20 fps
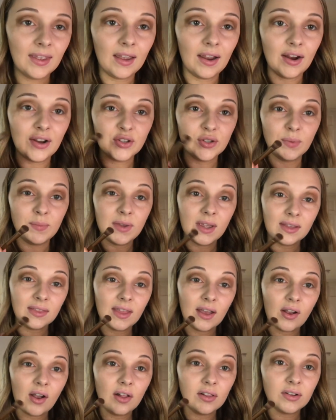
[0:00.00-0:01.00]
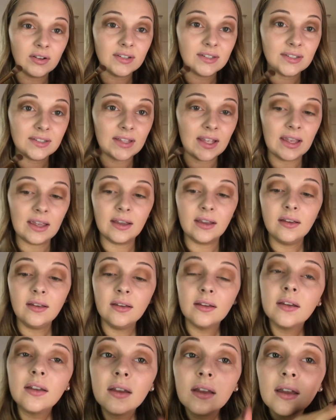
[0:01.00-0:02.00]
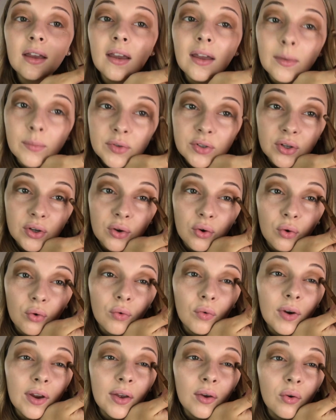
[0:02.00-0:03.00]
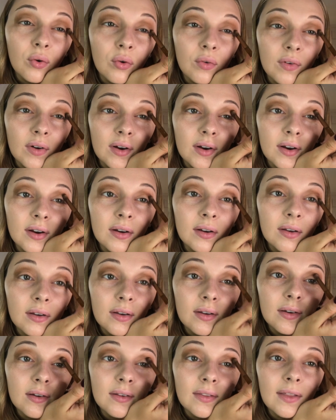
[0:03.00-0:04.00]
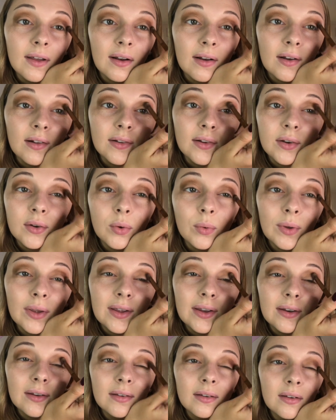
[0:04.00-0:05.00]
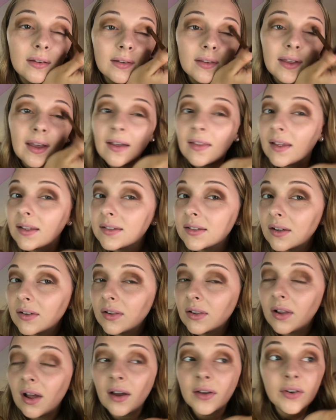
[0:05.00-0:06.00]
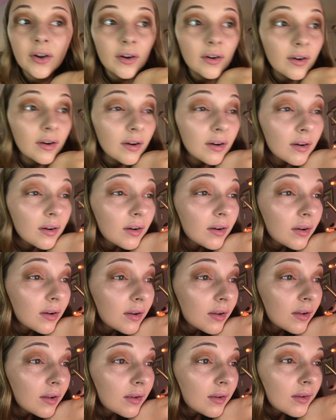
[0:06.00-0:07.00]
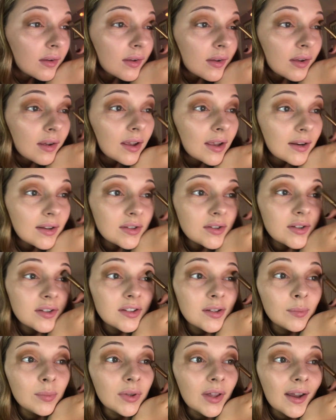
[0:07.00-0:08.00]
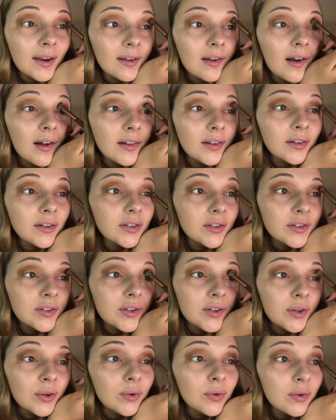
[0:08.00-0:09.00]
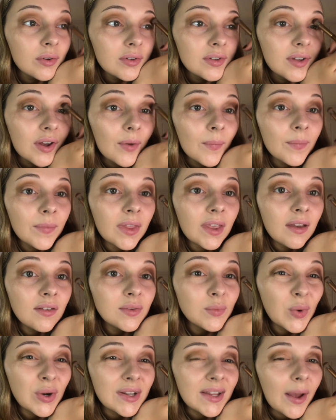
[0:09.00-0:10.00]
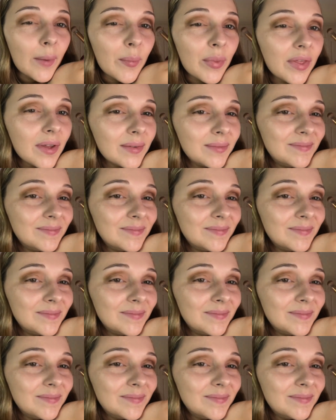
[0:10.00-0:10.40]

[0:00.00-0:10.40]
Alright, so I'm taking that color Sting, and I'm just going to go right over that color Queen. Yeah, that's a lot darker. It is good to blend colors too, so it gives more depth.